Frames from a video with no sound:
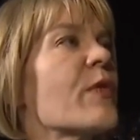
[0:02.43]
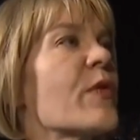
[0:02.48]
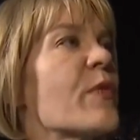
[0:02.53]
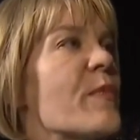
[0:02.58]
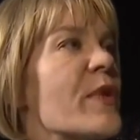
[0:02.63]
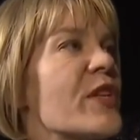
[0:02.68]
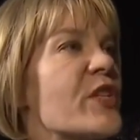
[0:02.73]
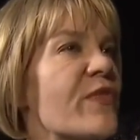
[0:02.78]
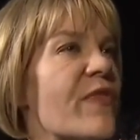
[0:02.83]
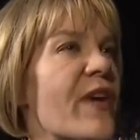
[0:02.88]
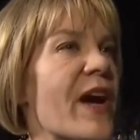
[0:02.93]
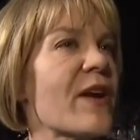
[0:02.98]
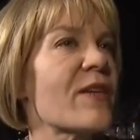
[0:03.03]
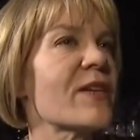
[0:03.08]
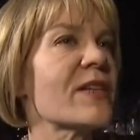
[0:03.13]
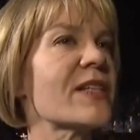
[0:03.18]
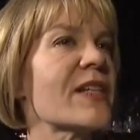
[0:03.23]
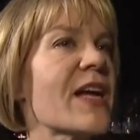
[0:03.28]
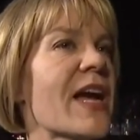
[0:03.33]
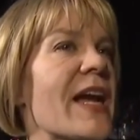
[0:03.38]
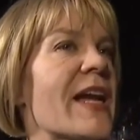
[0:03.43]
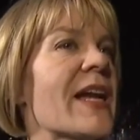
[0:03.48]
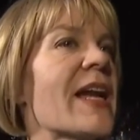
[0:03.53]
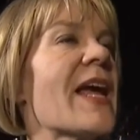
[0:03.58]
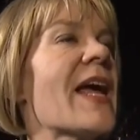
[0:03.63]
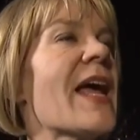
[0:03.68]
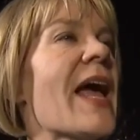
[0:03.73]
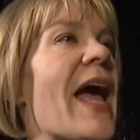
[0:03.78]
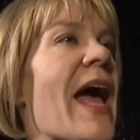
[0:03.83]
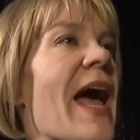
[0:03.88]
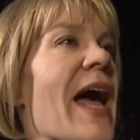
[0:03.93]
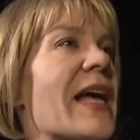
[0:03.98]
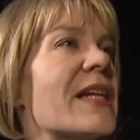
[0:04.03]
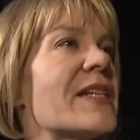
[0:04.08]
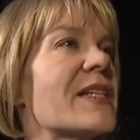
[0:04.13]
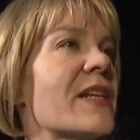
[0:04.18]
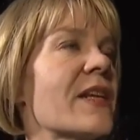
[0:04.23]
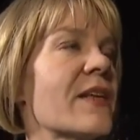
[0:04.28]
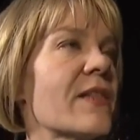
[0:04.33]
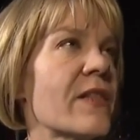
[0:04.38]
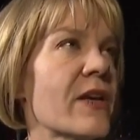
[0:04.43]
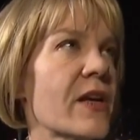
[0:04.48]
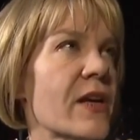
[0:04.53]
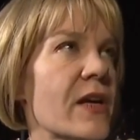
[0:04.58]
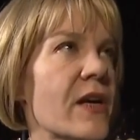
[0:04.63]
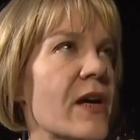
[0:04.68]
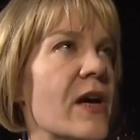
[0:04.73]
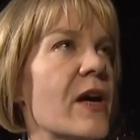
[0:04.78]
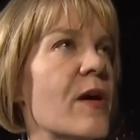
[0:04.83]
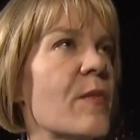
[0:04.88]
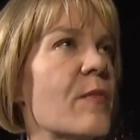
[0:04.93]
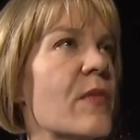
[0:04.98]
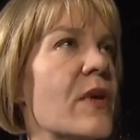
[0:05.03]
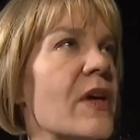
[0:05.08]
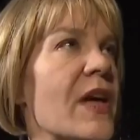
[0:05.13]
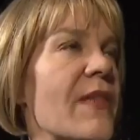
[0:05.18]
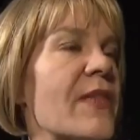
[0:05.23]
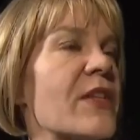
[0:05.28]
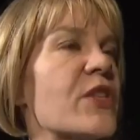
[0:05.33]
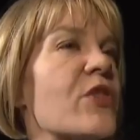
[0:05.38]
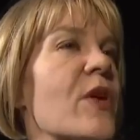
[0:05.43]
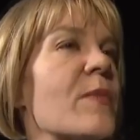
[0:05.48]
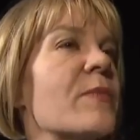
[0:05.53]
We were with Mitch Feierstein at the